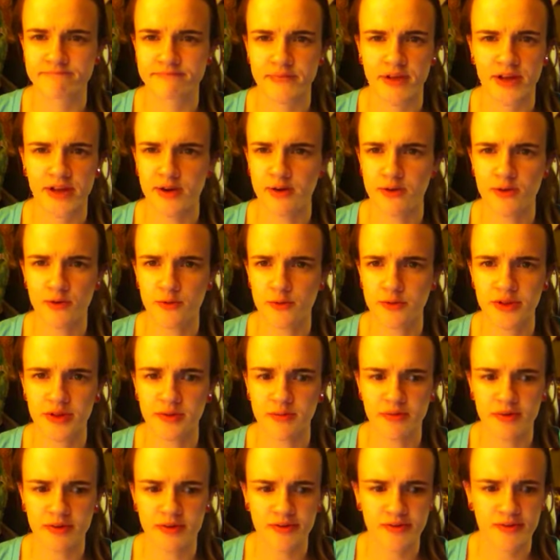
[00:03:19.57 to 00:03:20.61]
I don't know what that
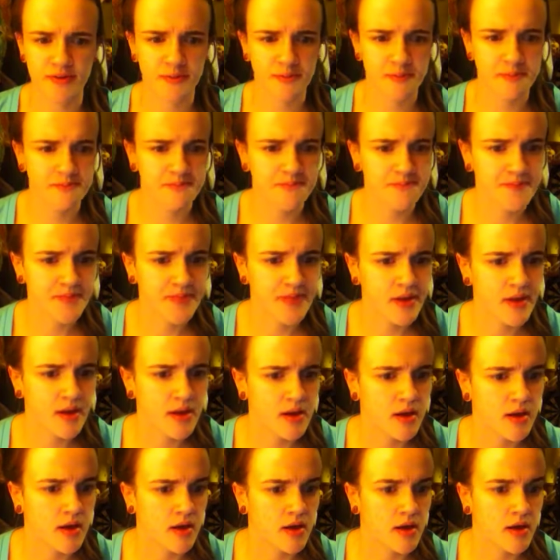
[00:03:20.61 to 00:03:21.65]
means.
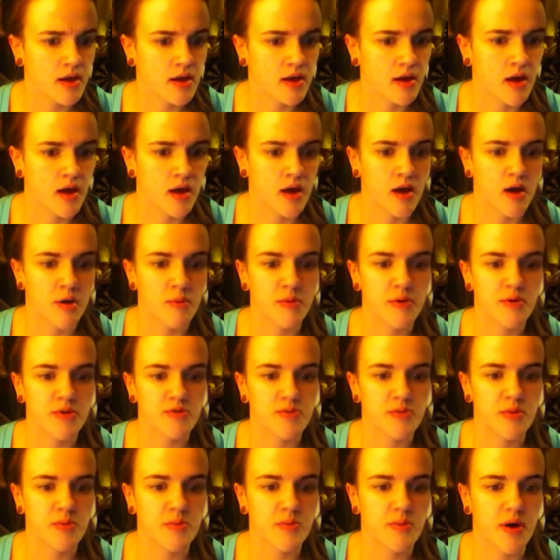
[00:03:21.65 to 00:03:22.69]

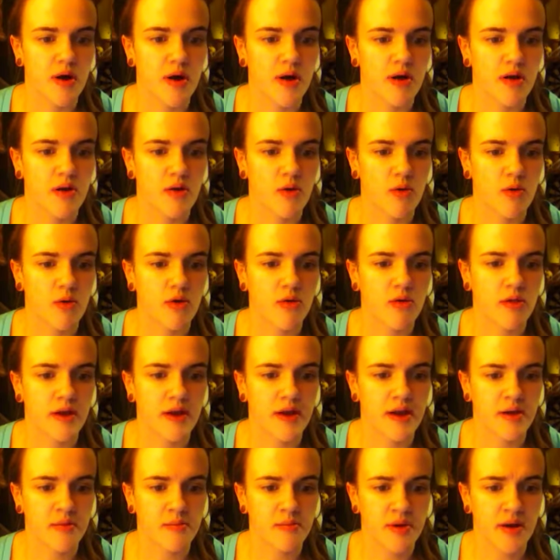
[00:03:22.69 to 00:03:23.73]
Amusement park or lay
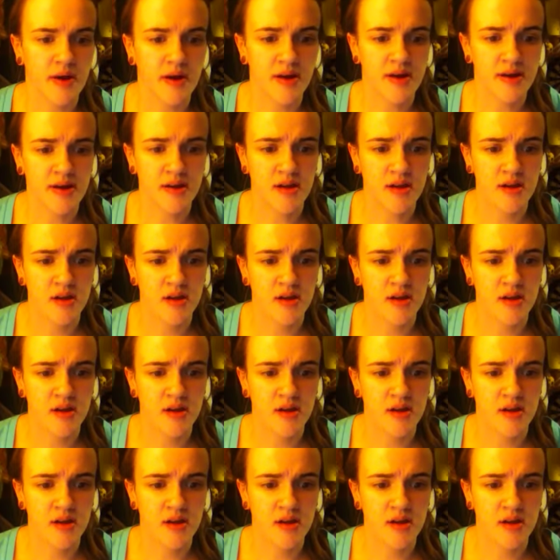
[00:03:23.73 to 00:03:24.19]
in bed.